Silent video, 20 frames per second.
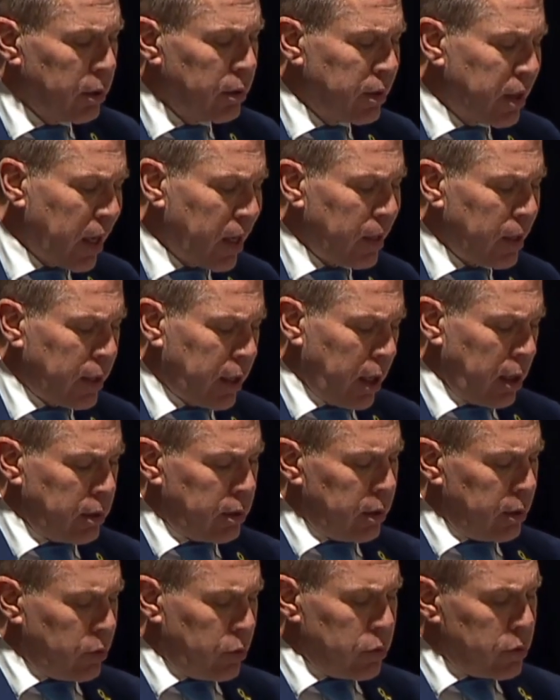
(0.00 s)

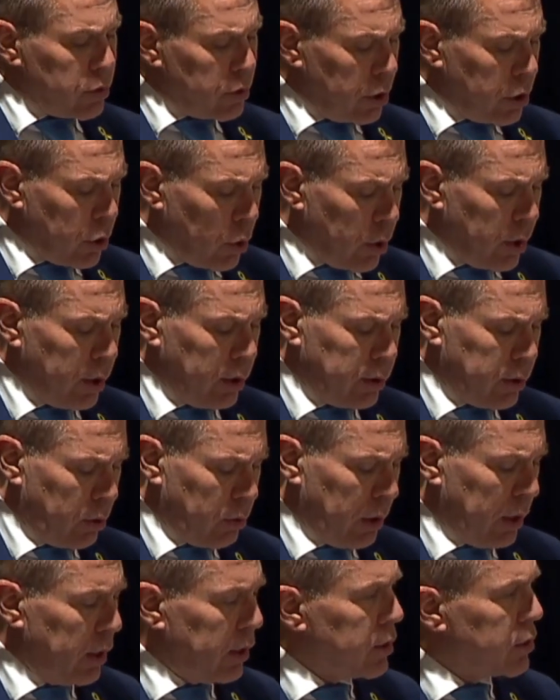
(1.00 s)
dedicated to securing the
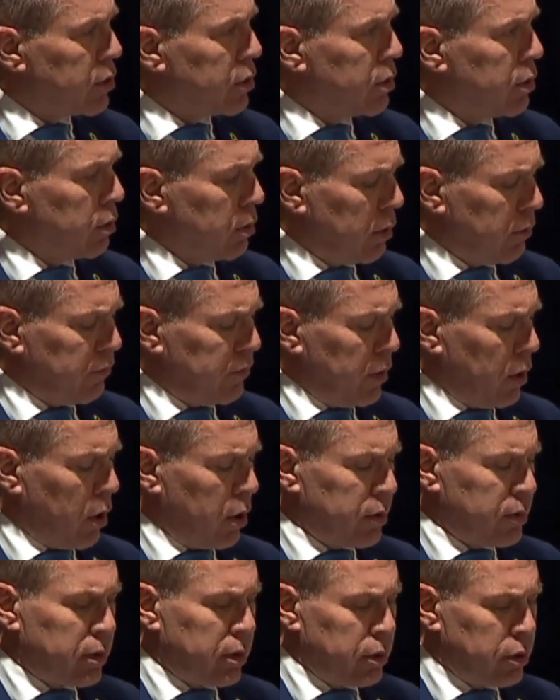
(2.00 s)
release of the
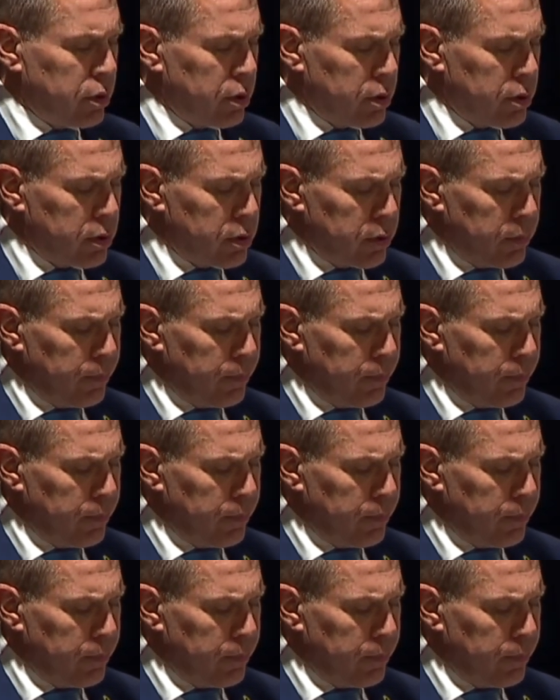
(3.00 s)
hostages?